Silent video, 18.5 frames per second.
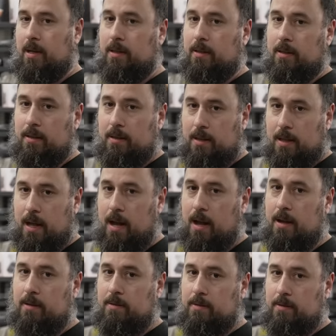a
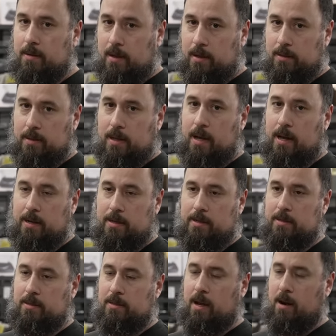lot, a lot of
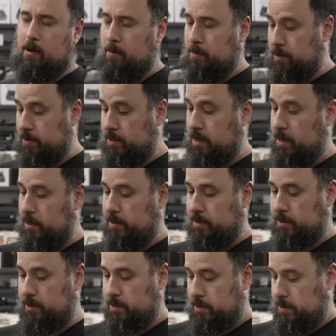desirable
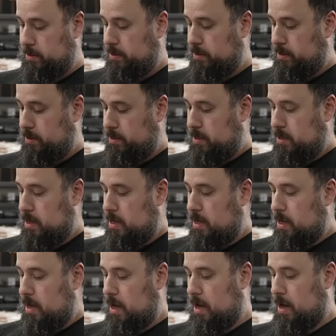titles.
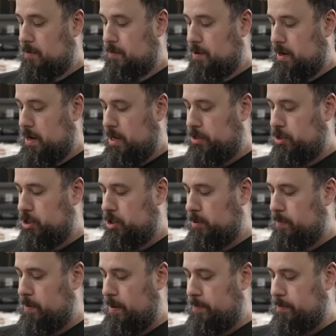Uh, Red Hot
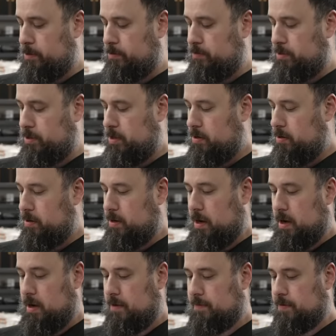Chili Peppers Return
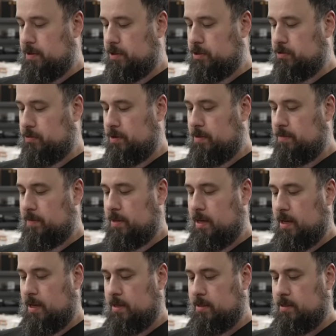of the Dream
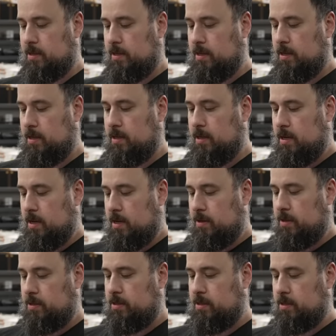Canteen.
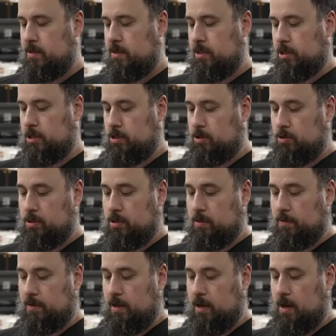This is the
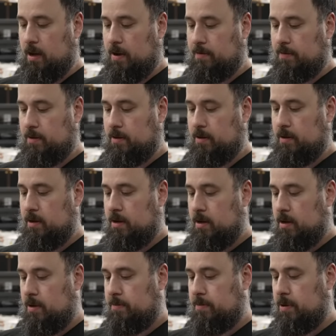exclusive cover,
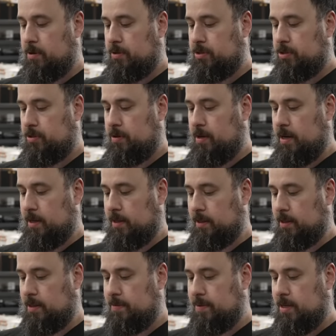poster, and
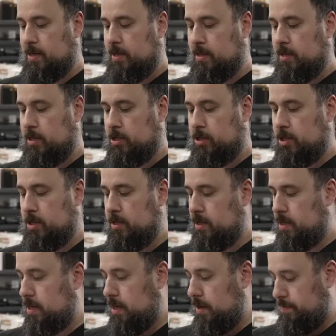limited edition
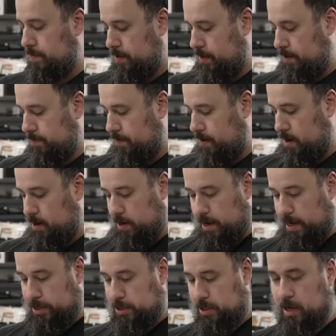neon pink
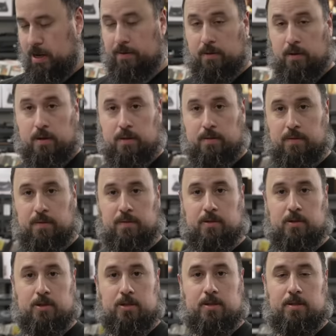vinyl. Actually, out of all of the
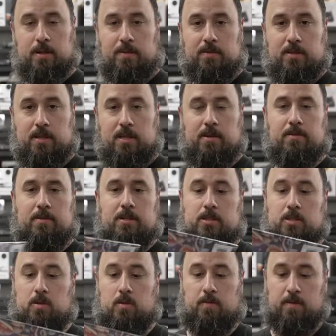versions I've seen of
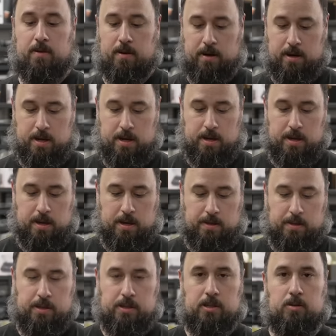this so far,
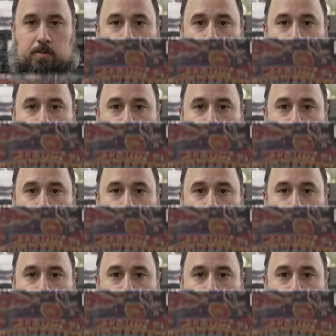this is